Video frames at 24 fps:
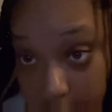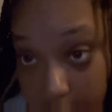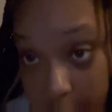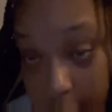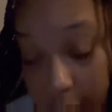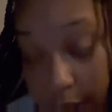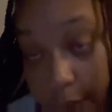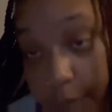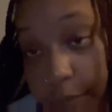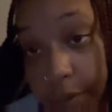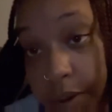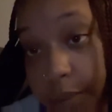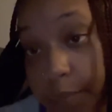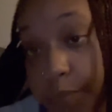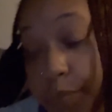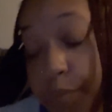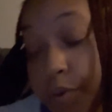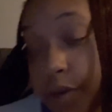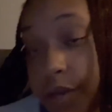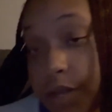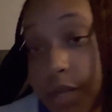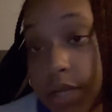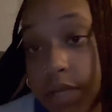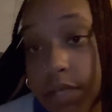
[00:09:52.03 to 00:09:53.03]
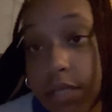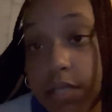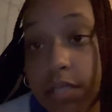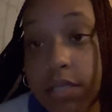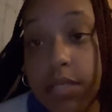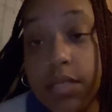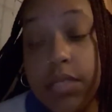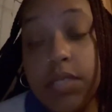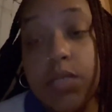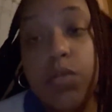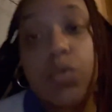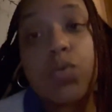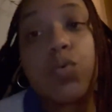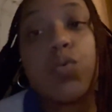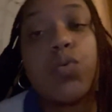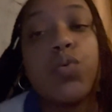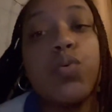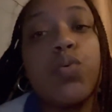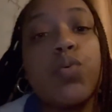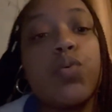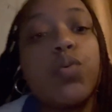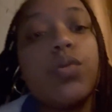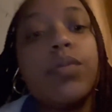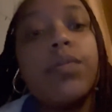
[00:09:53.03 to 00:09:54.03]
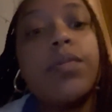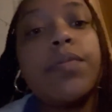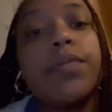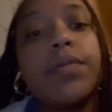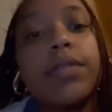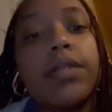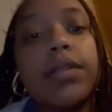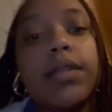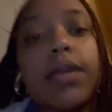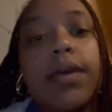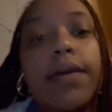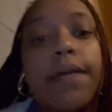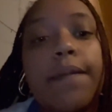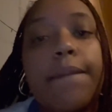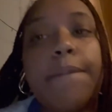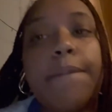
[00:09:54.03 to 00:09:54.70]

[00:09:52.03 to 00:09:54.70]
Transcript: and my braids Ooh, let me put the light